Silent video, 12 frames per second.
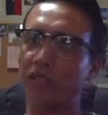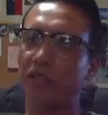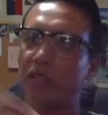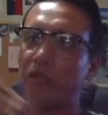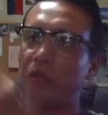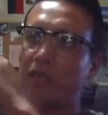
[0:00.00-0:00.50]

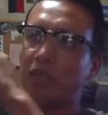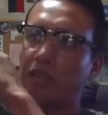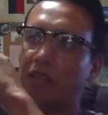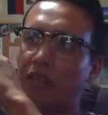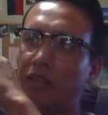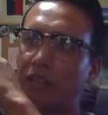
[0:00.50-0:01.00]
going to be
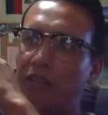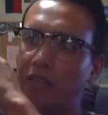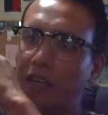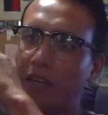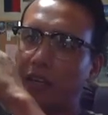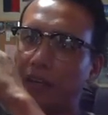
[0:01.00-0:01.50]

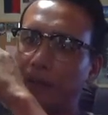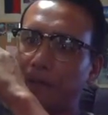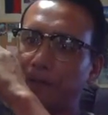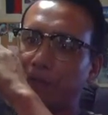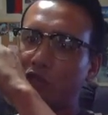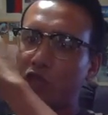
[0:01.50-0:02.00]

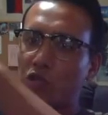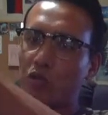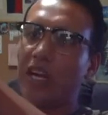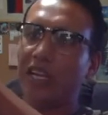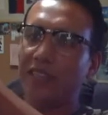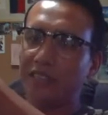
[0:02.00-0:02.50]

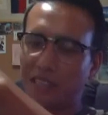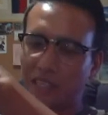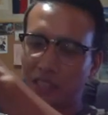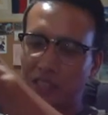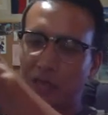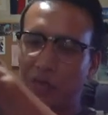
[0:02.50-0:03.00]
straight
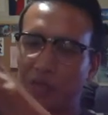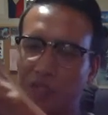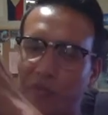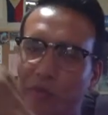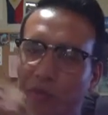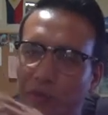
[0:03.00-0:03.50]
into this
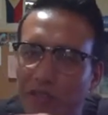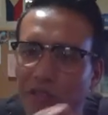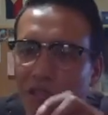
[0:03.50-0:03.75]
point. So